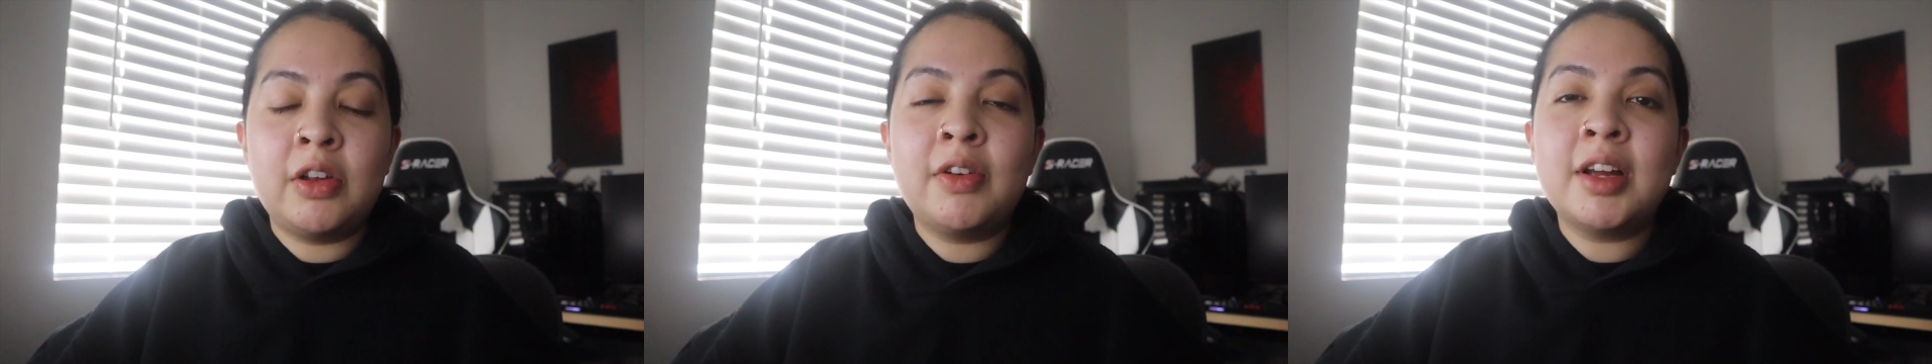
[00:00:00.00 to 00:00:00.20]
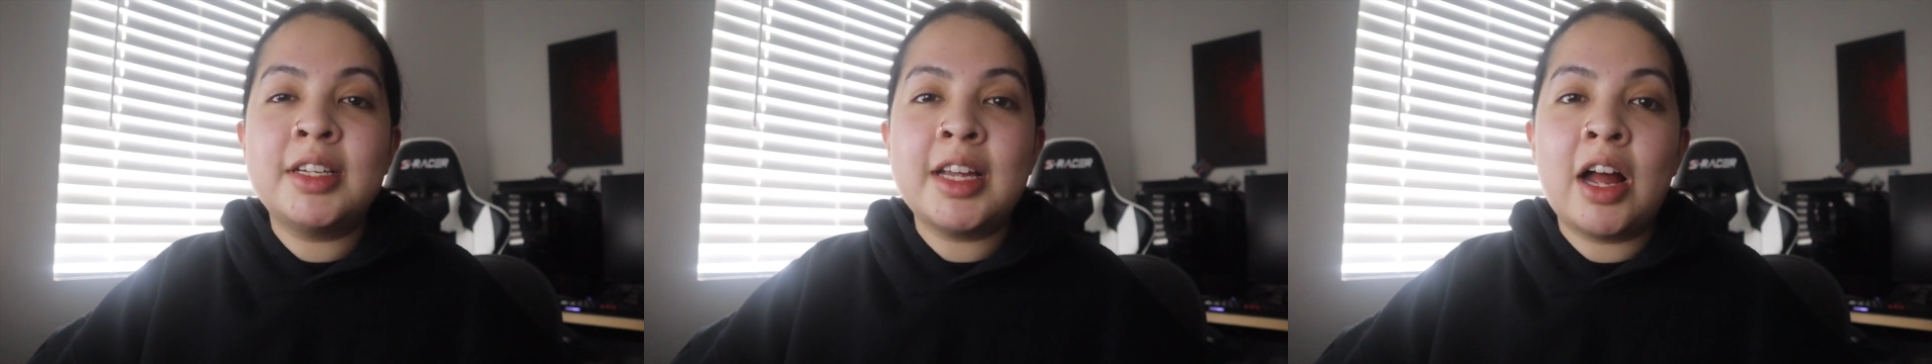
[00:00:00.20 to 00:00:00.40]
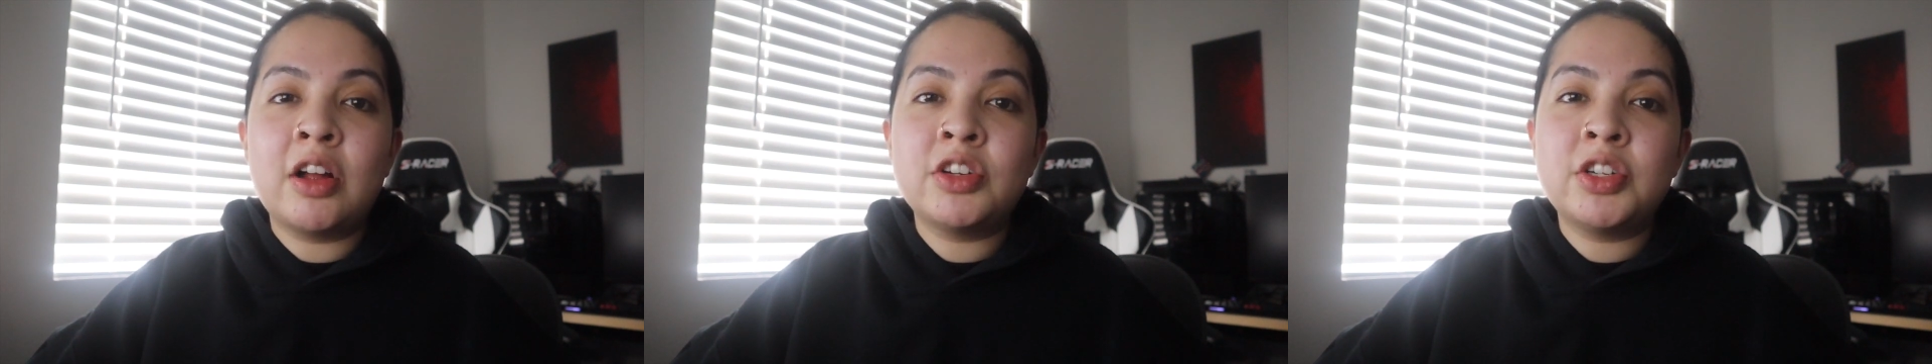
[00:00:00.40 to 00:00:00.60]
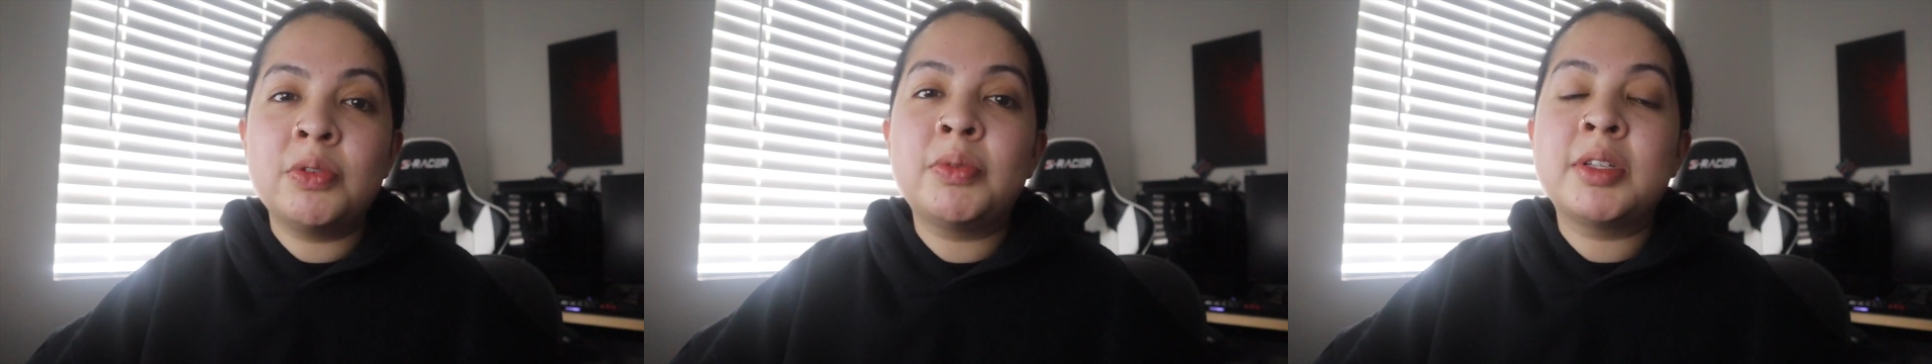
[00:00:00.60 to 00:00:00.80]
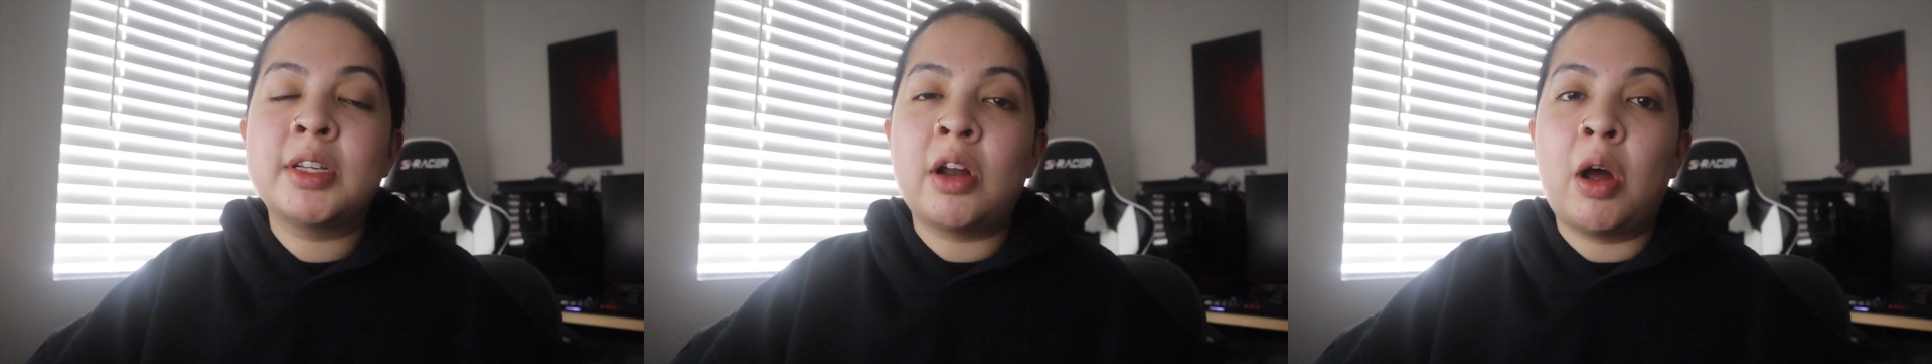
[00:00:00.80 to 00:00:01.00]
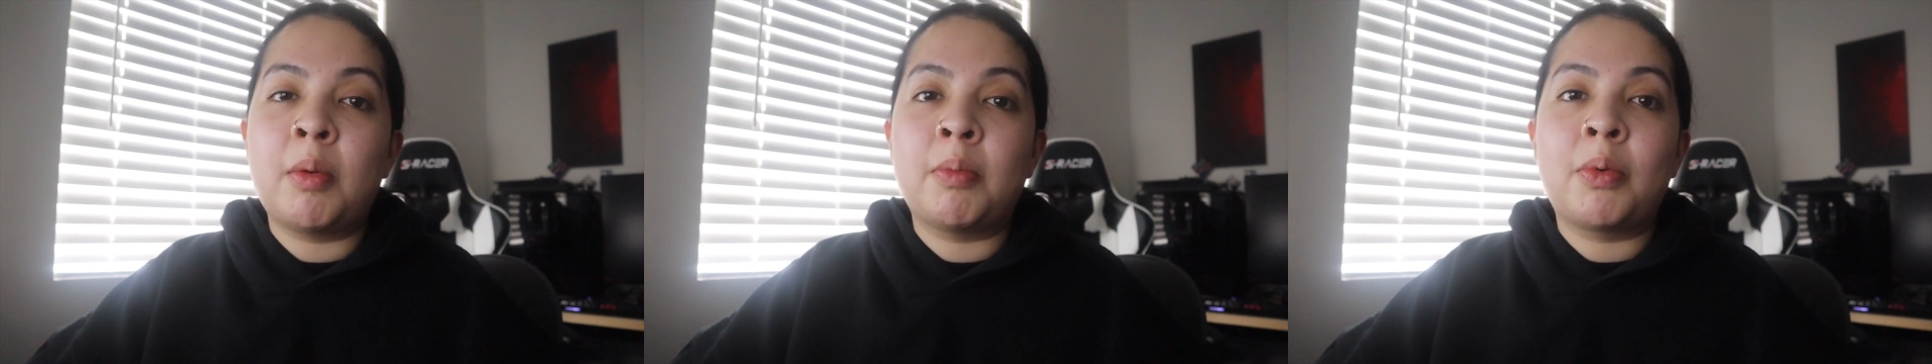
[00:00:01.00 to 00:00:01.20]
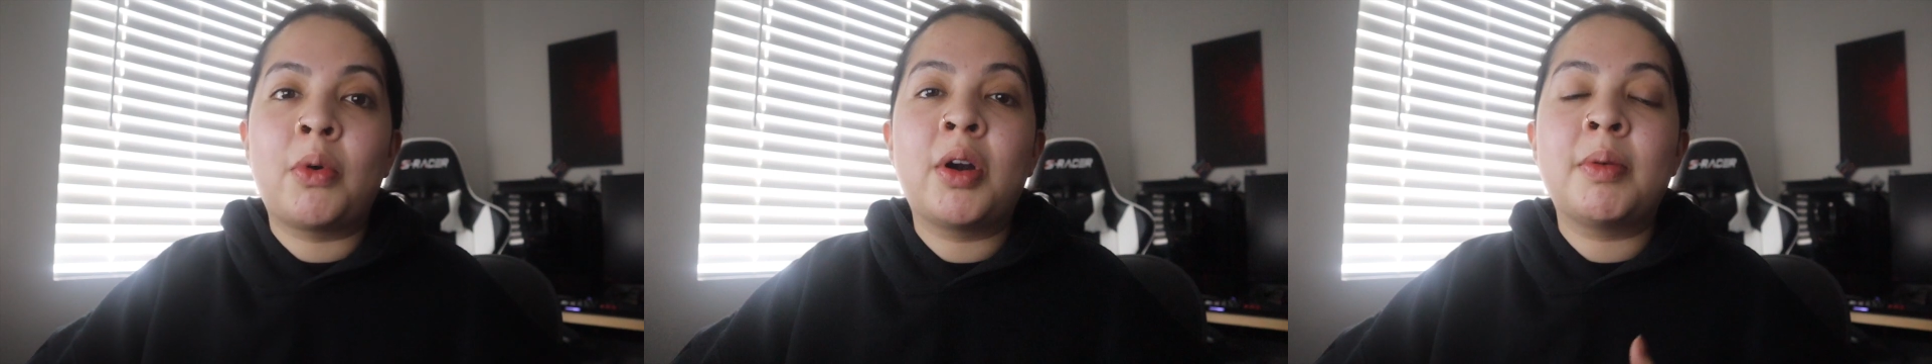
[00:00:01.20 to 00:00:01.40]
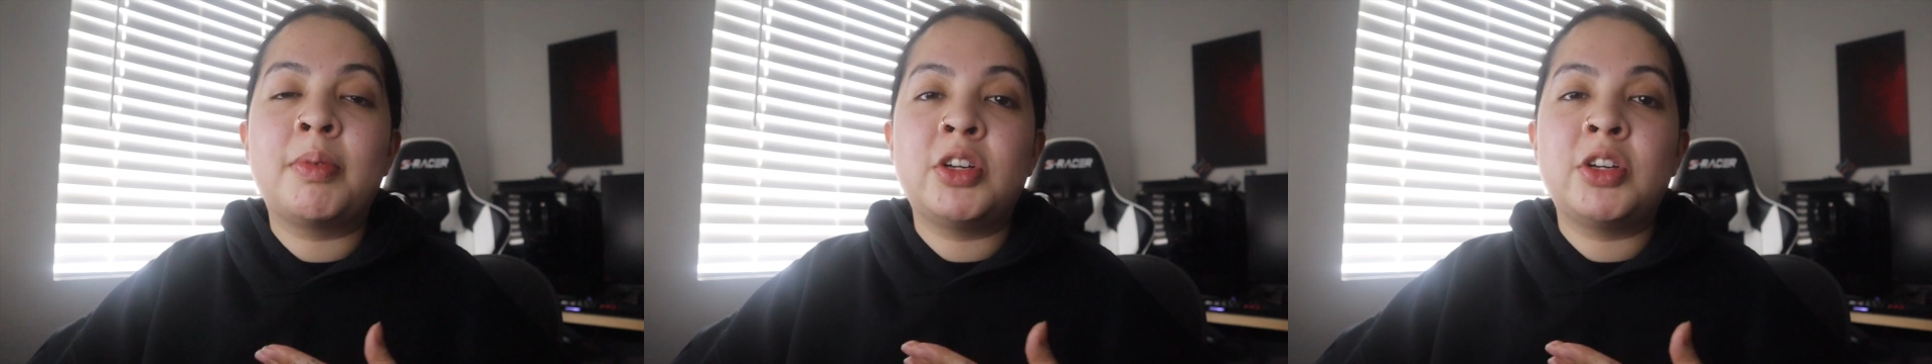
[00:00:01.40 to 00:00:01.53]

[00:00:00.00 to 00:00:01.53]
could tell she wasn't on board,